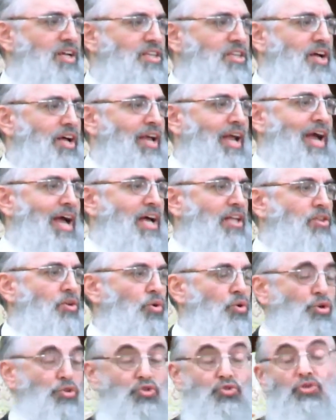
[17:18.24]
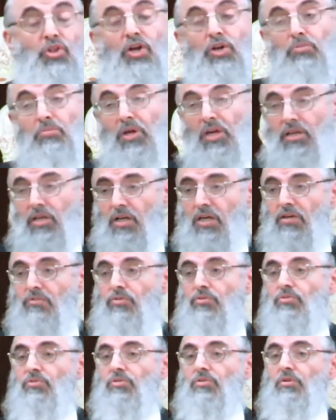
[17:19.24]
that I had? Or should I make a
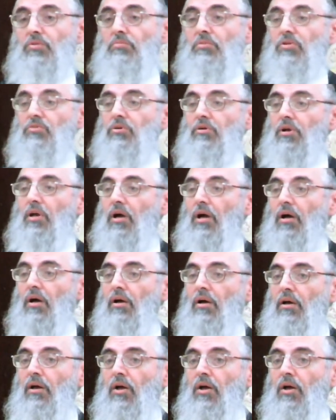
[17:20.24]
kivut betorah?